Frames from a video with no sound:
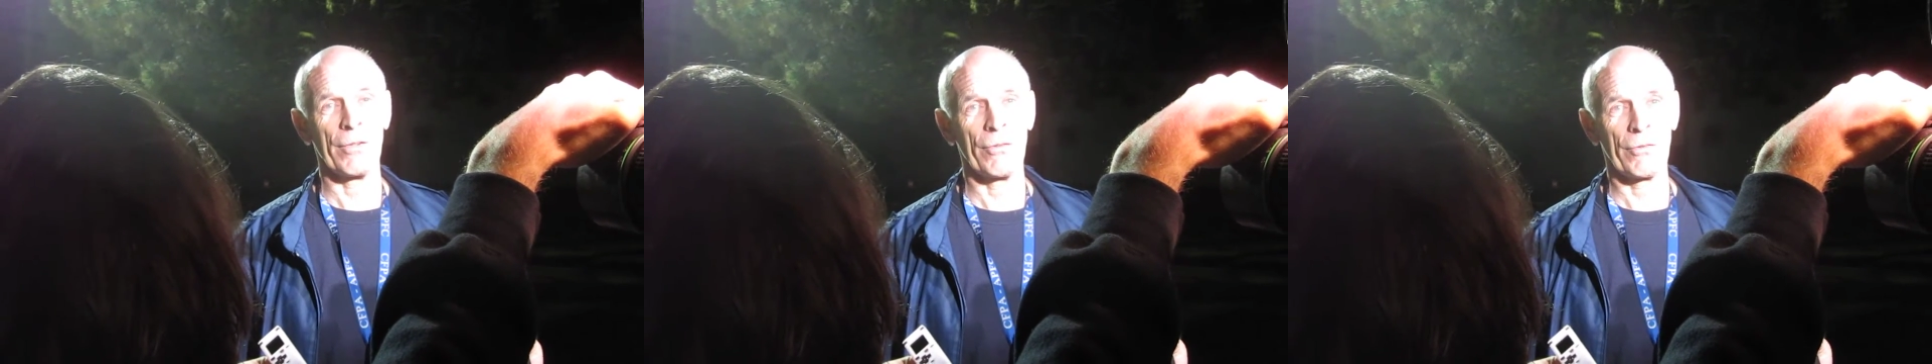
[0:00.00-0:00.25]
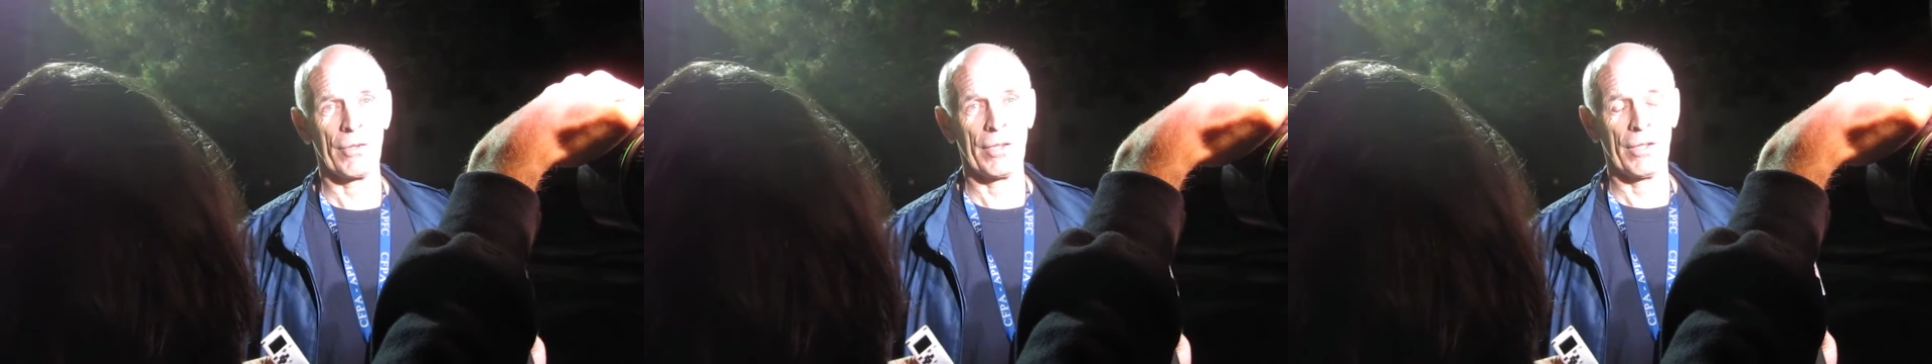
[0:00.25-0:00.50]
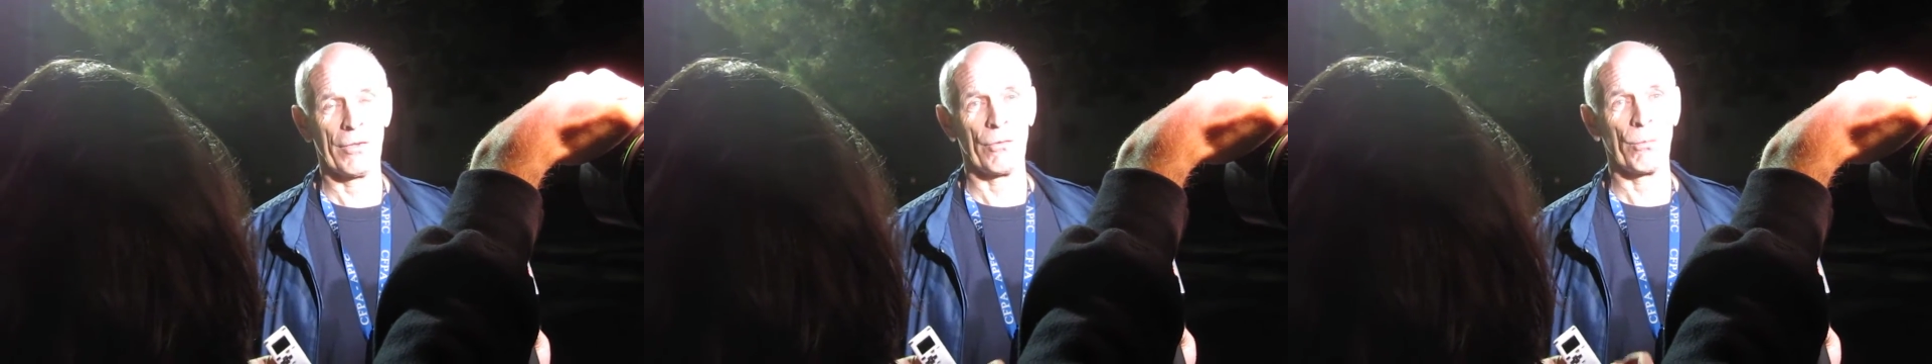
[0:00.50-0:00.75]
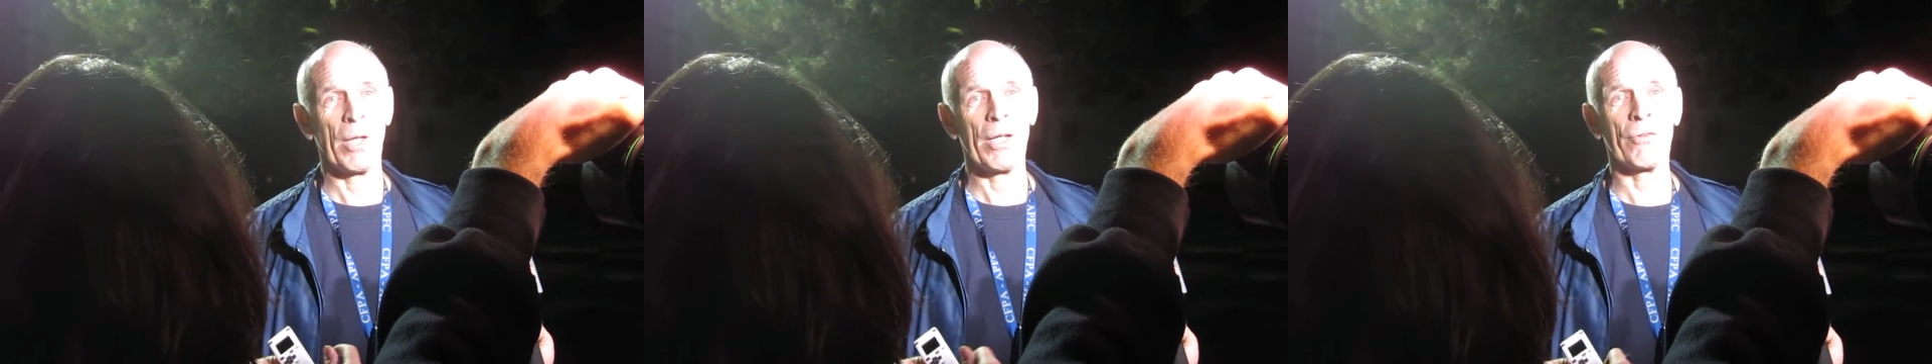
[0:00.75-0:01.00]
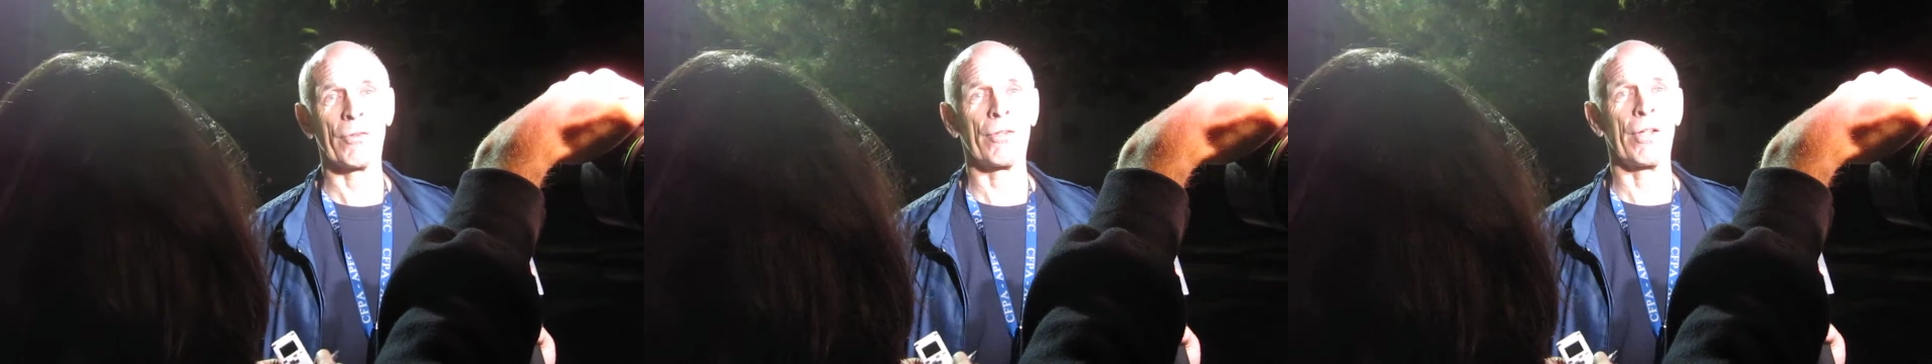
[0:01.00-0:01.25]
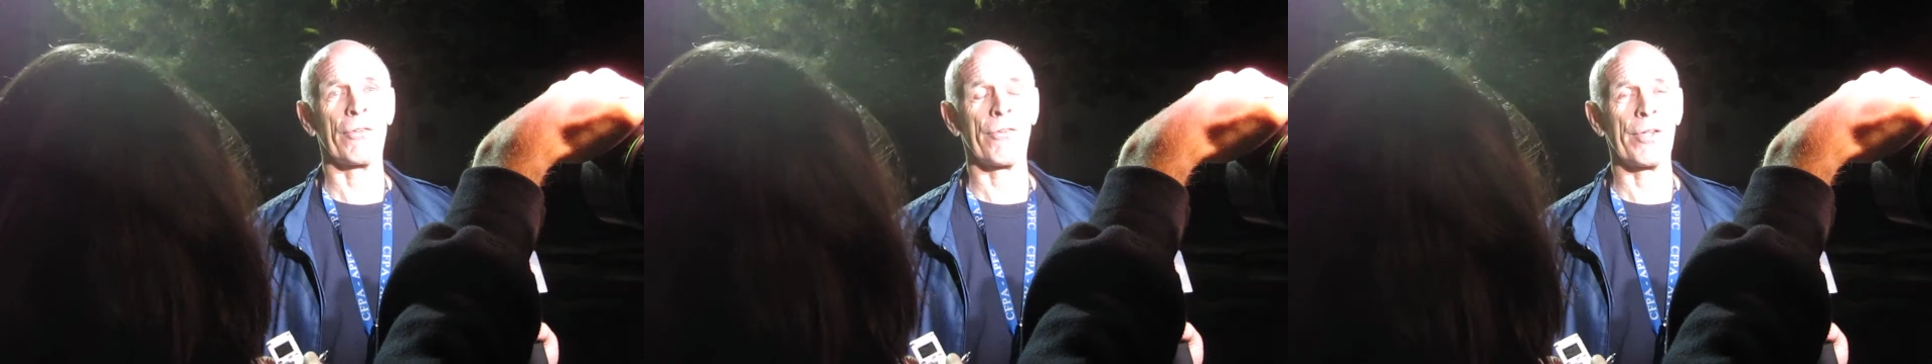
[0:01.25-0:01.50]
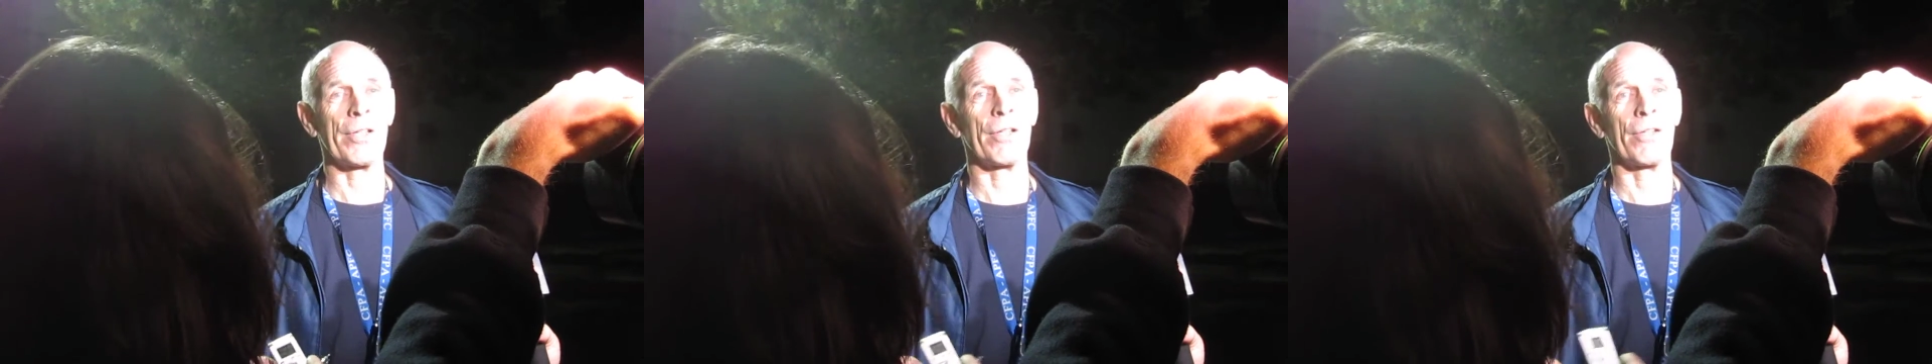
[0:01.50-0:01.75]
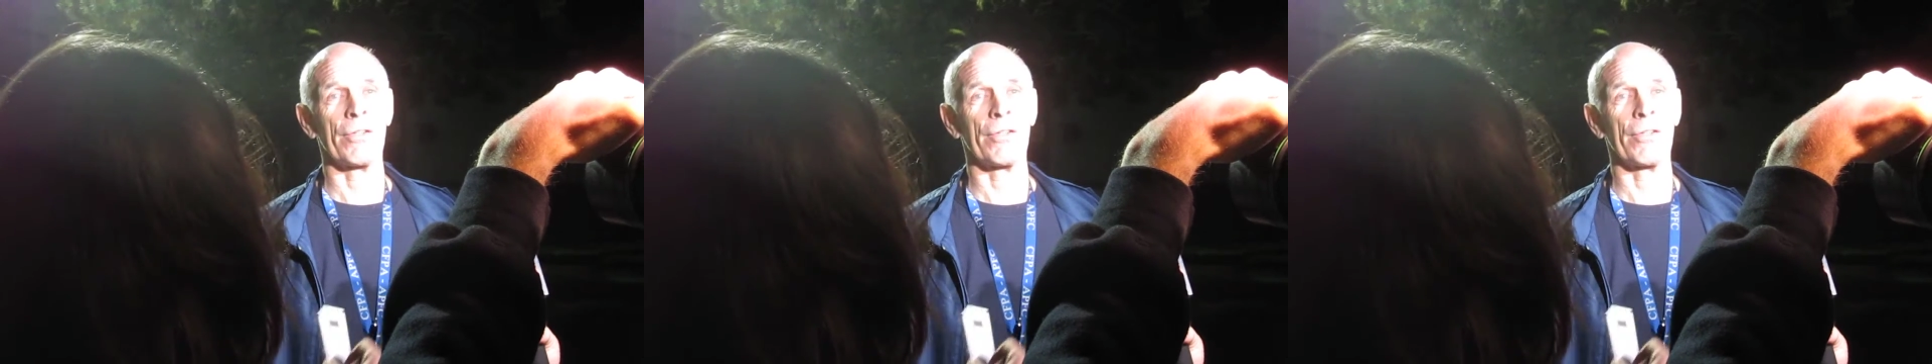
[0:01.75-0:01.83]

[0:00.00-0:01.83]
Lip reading: There's wires across there,